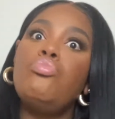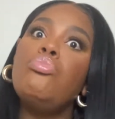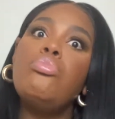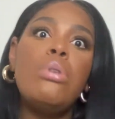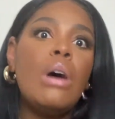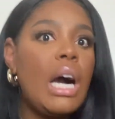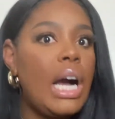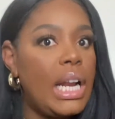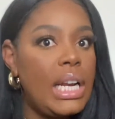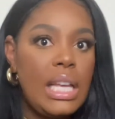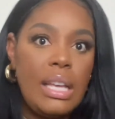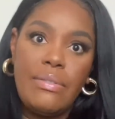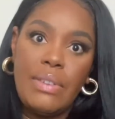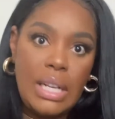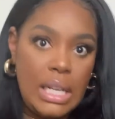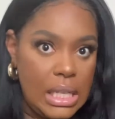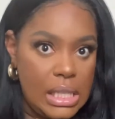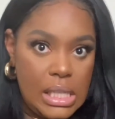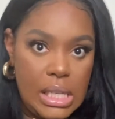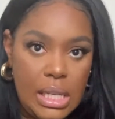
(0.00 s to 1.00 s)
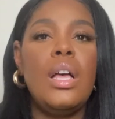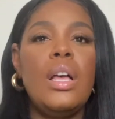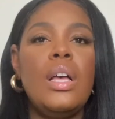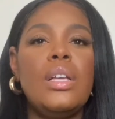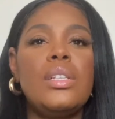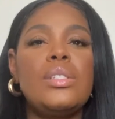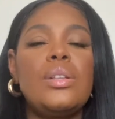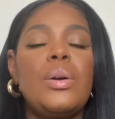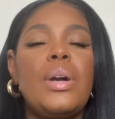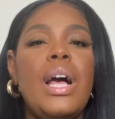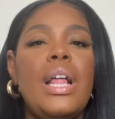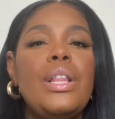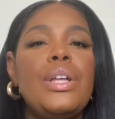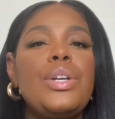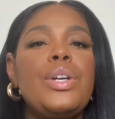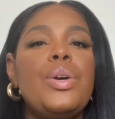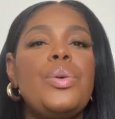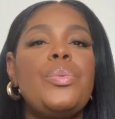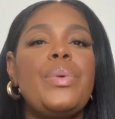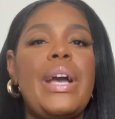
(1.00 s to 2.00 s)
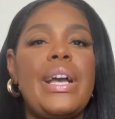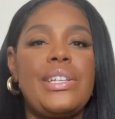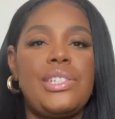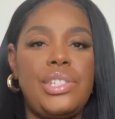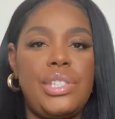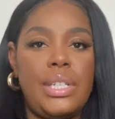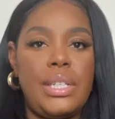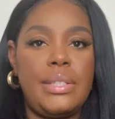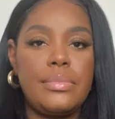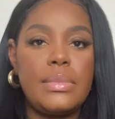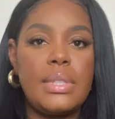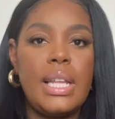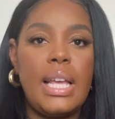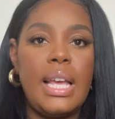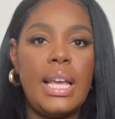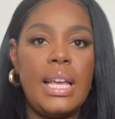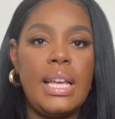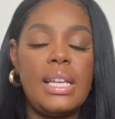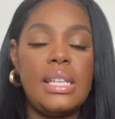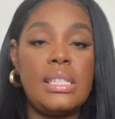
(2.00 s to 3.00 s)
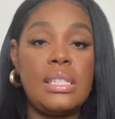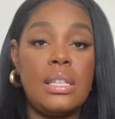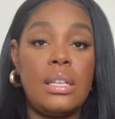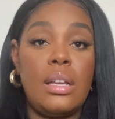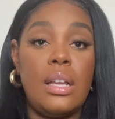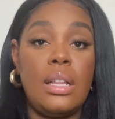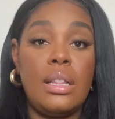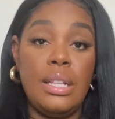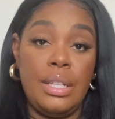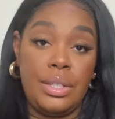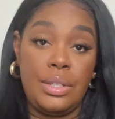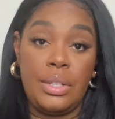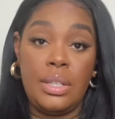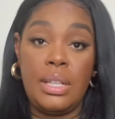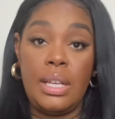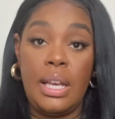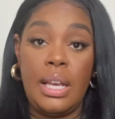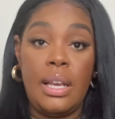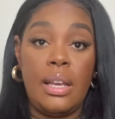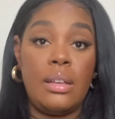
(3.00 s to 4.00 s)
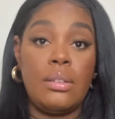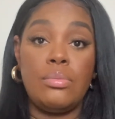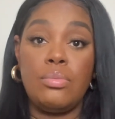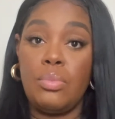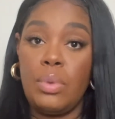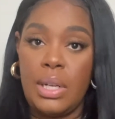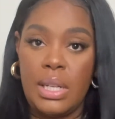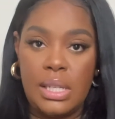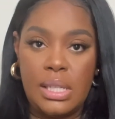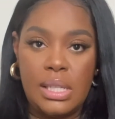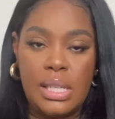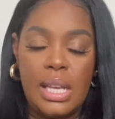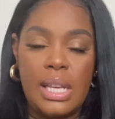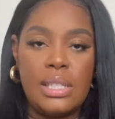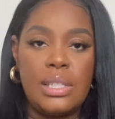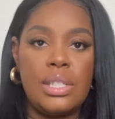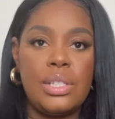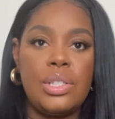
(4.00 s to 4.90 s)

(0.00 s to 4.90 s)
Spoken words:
What even is it? So color correction is literally what it says.